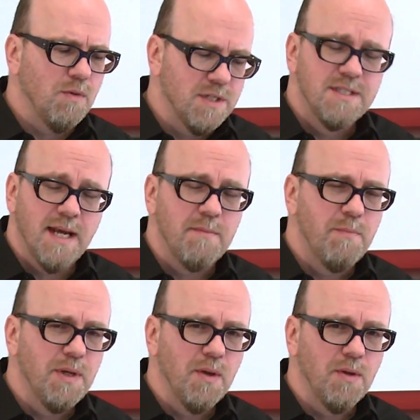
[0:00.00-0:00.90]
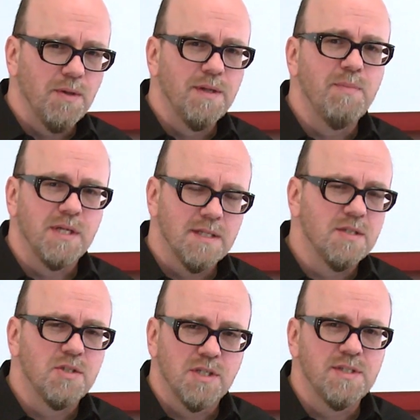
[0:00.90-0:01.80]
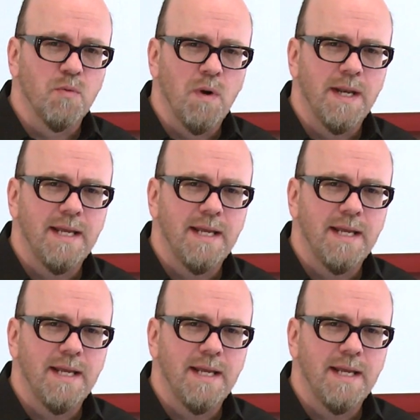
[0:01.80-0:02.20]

the design build, because it's just the one